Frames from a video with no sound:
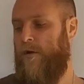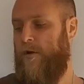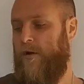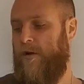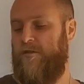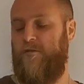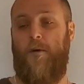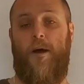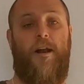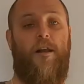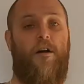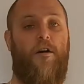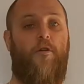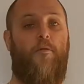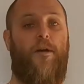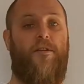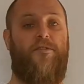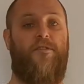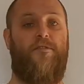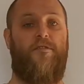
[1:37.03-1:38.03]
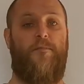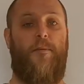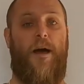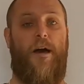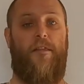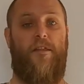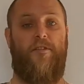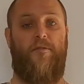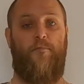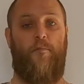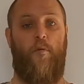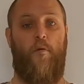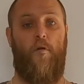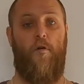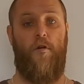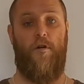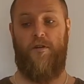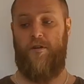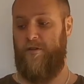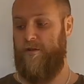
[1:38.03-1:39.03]
So I had a lot of questions about this
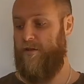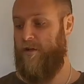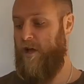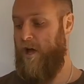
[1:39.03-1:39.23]
board.